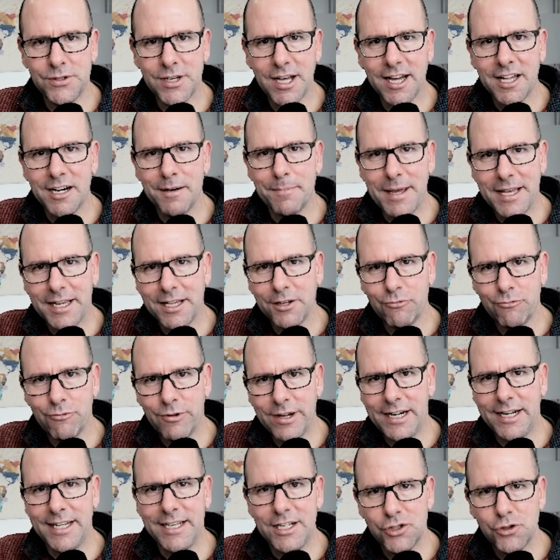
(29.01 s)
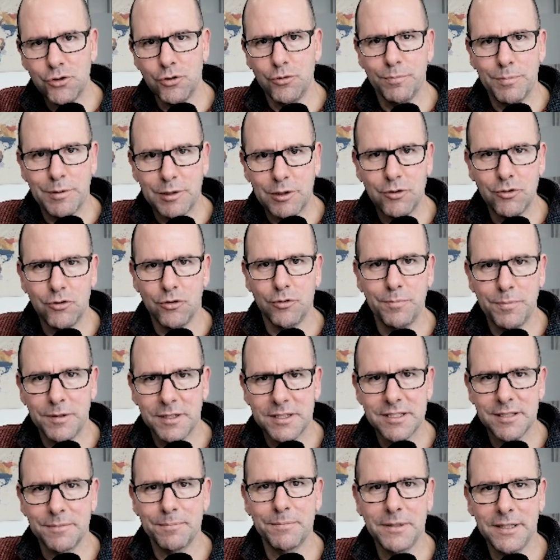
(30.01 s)
I'm going to make it really super duper
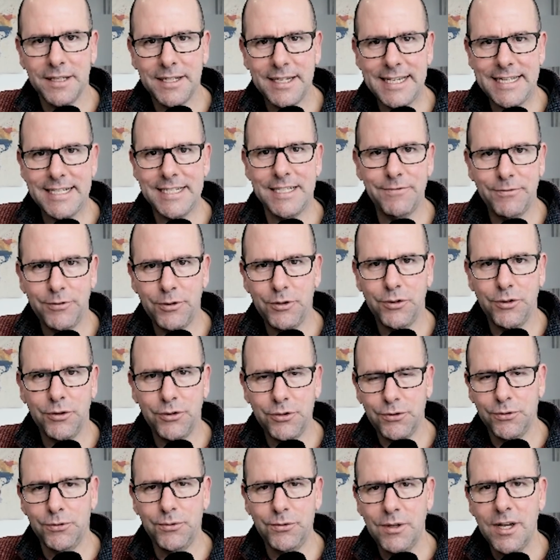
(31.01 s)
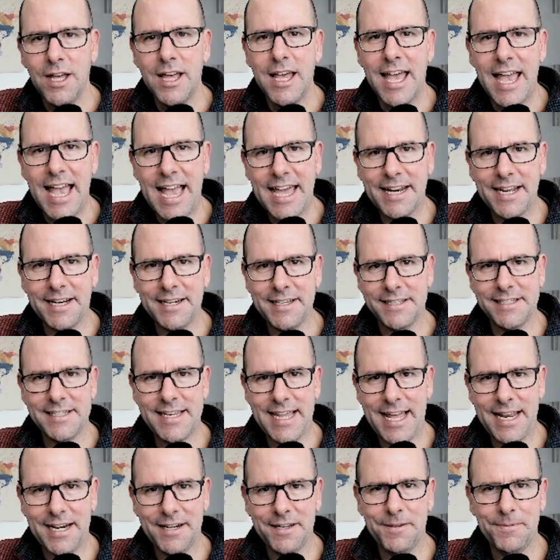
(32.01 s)
simple and easy for you to do and
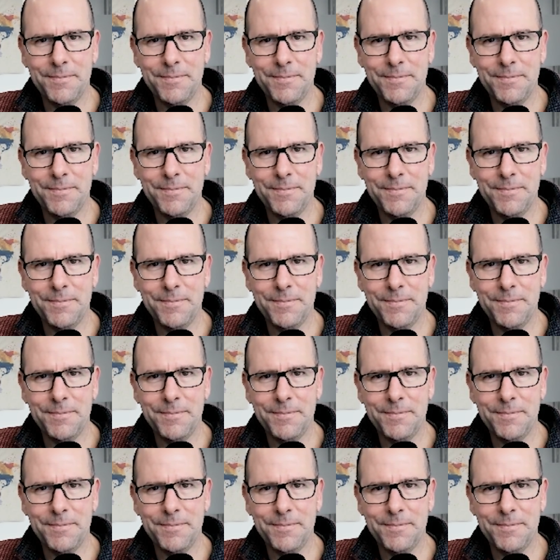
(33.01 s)
understand.